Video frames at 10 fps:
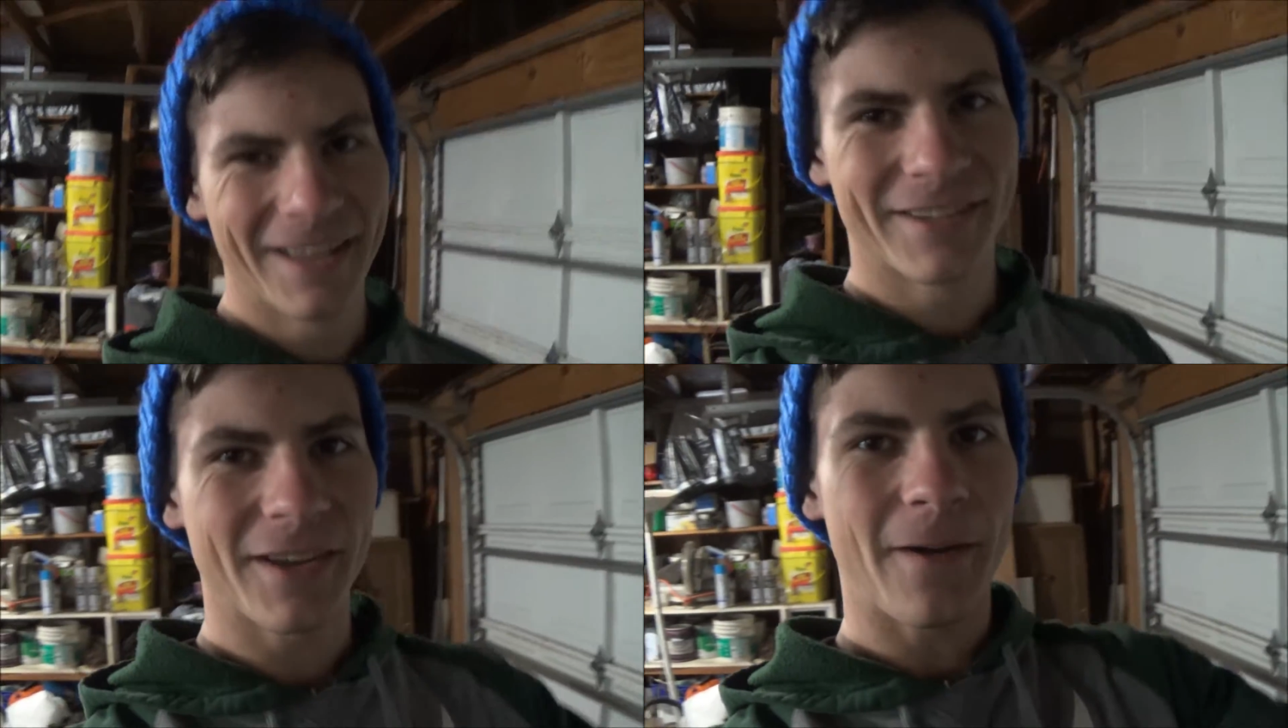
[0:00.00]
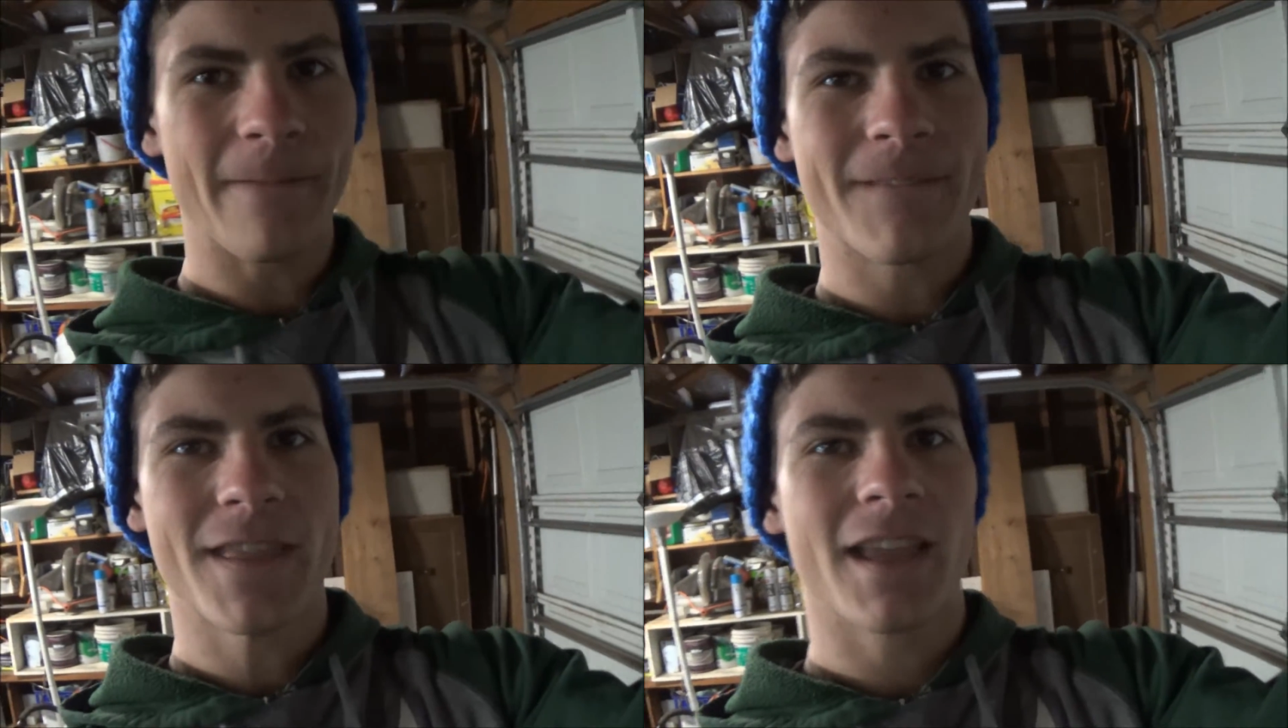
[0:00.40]

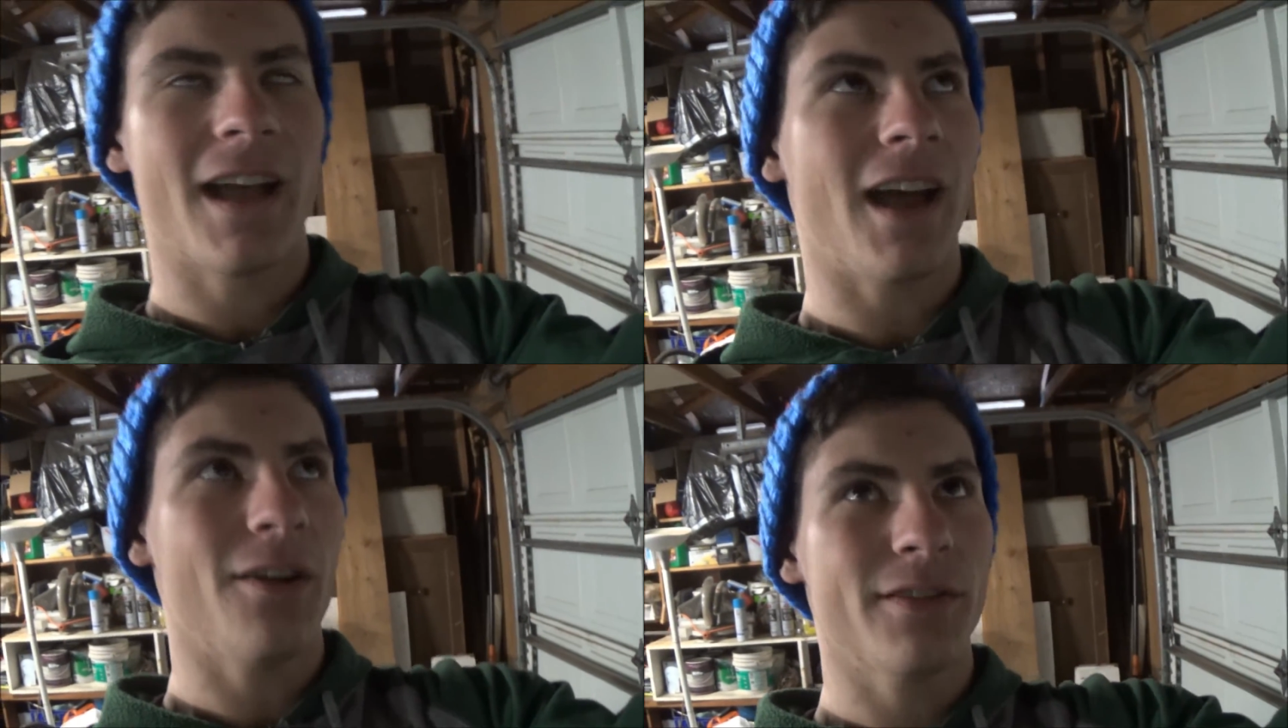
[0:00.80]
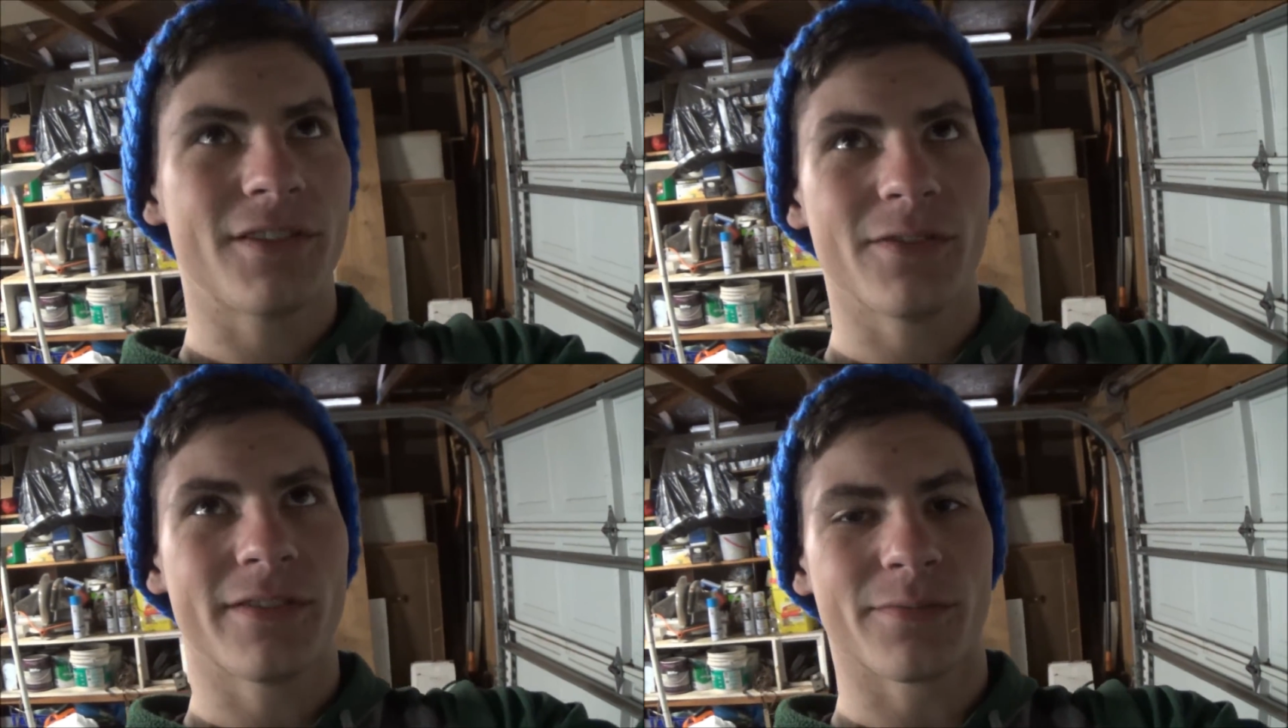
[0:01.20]
So, I was
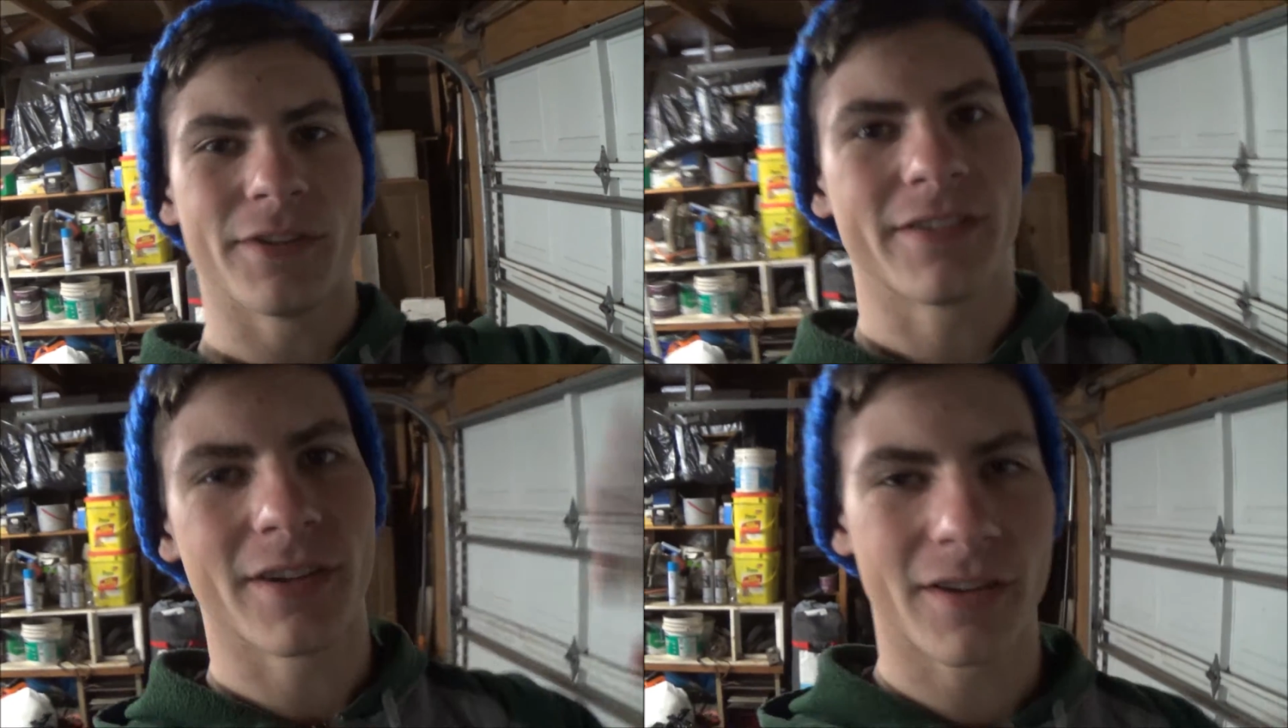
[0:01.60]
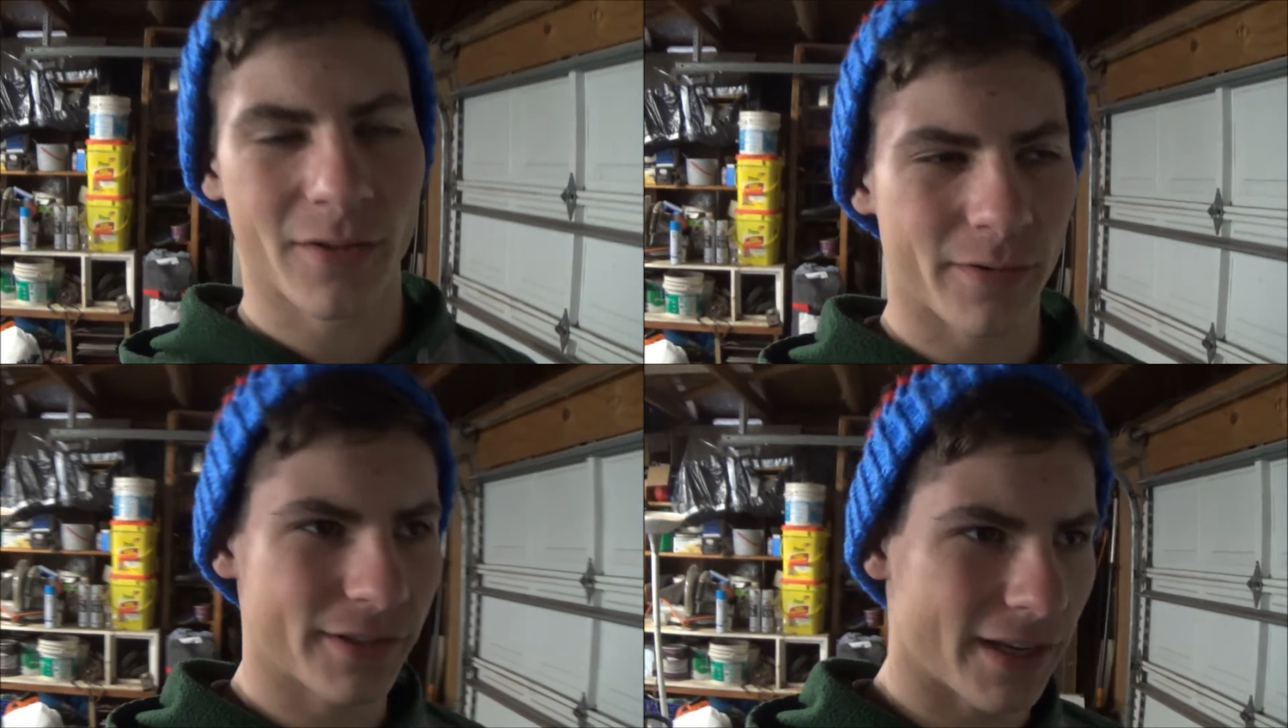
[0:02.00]
doing some research on
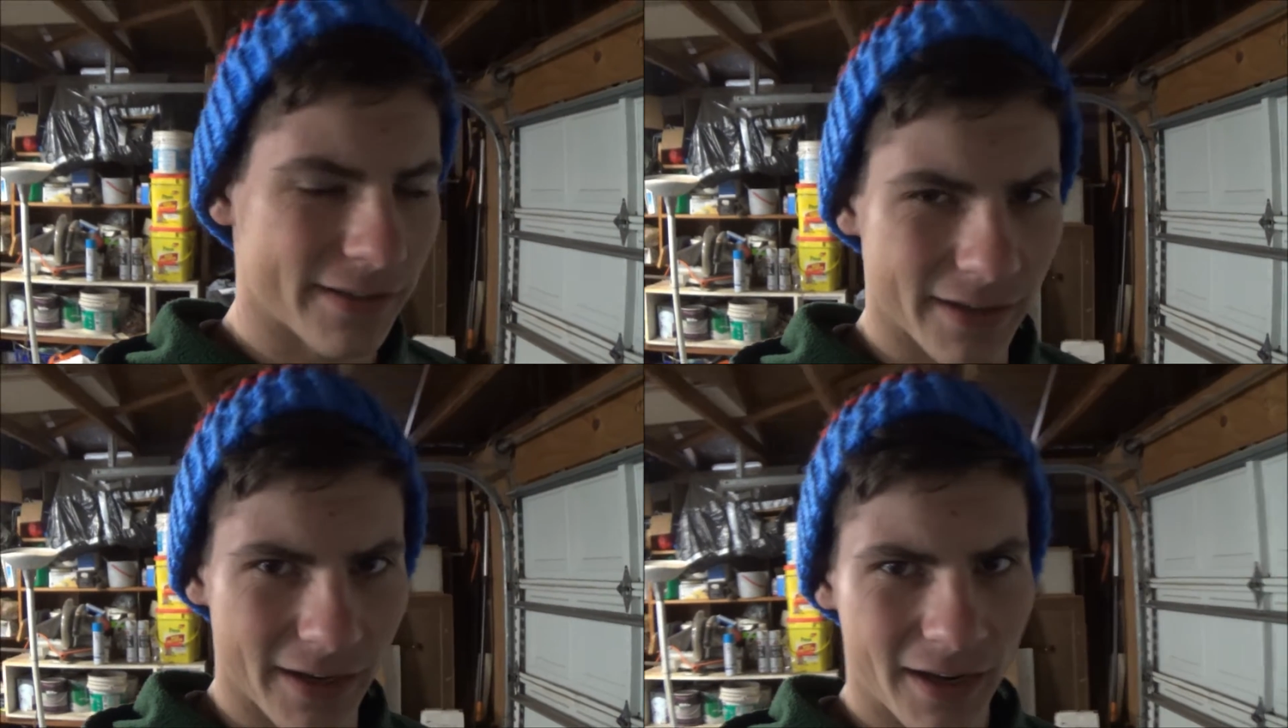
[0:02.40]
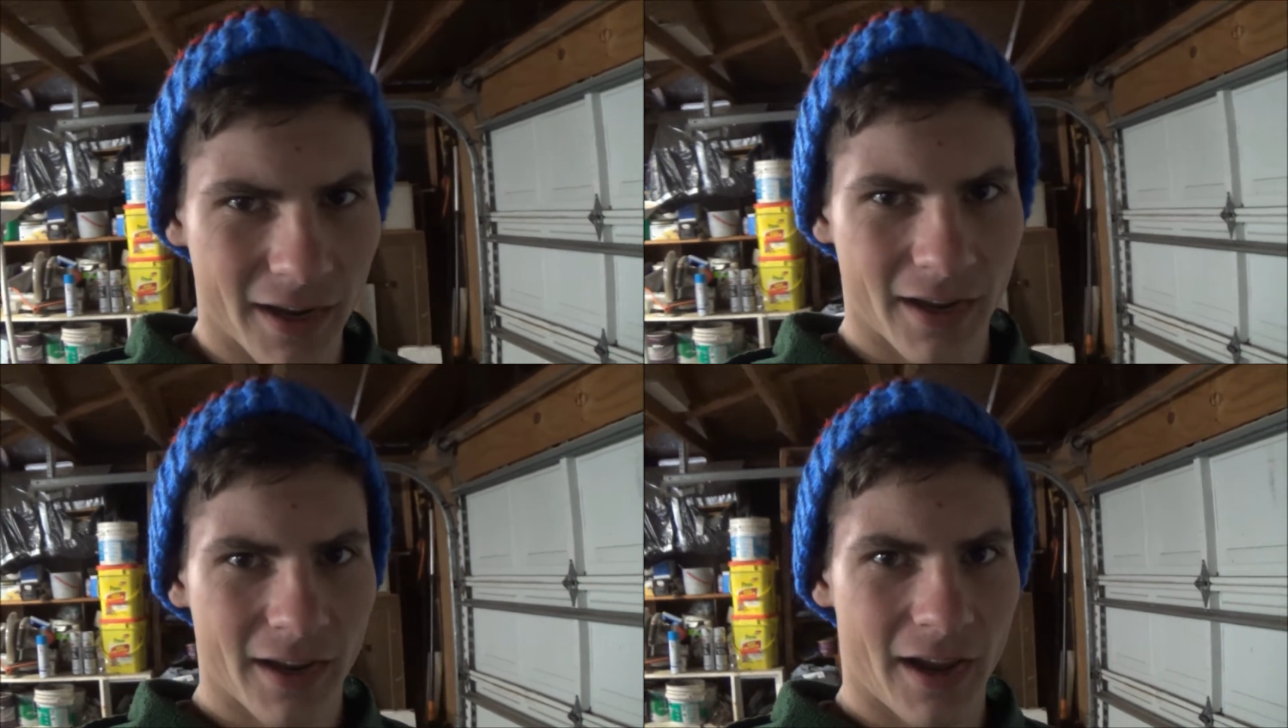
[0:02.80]
the 1JZ
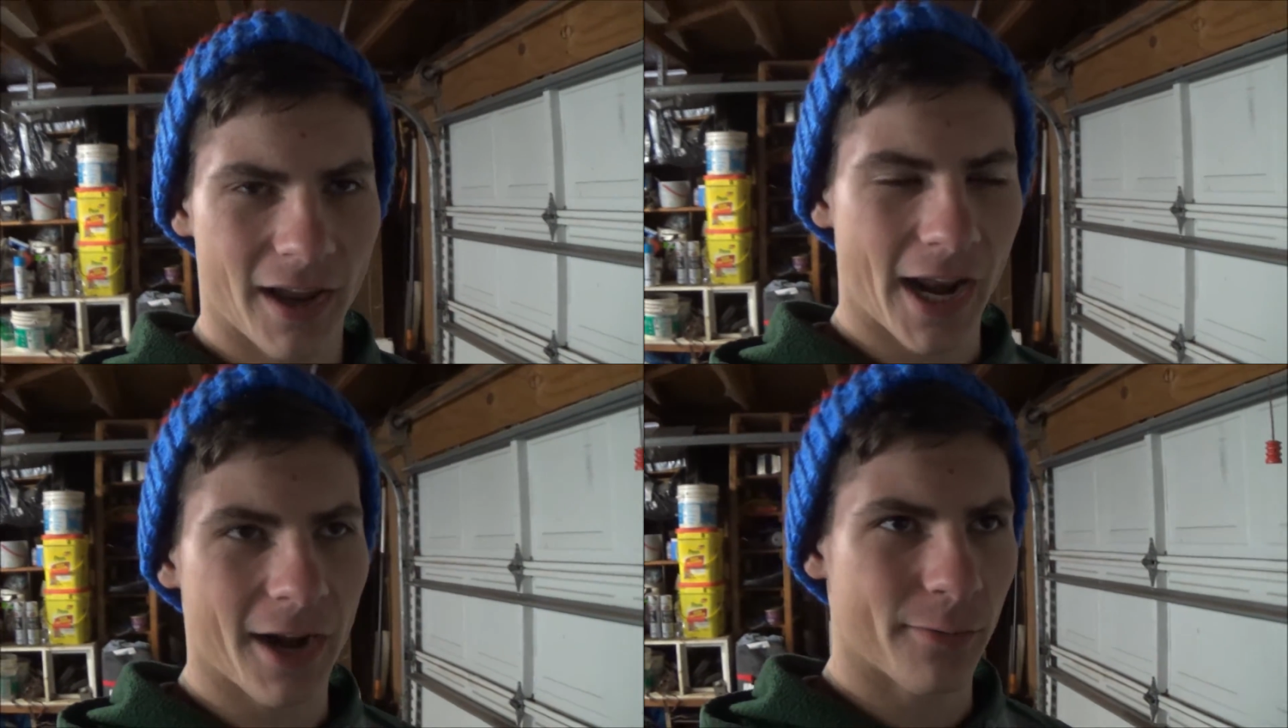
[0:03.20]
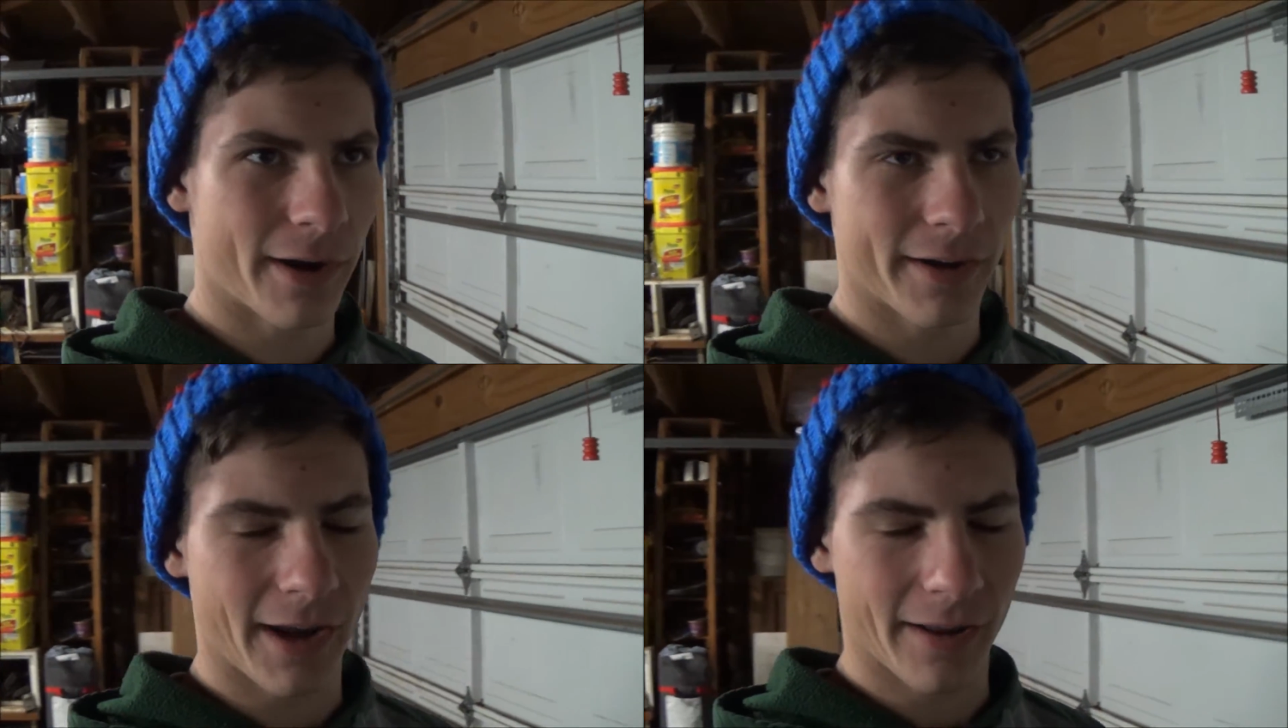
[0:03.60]
on how to
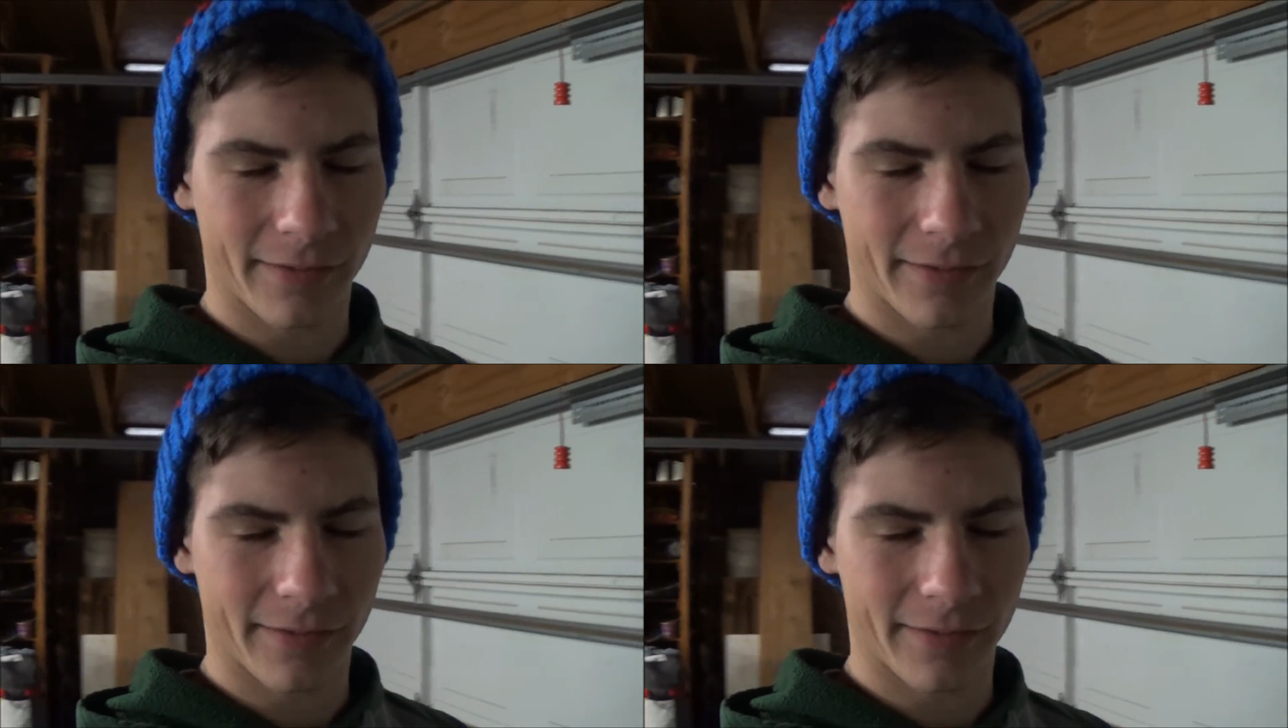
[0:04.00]
wire it again.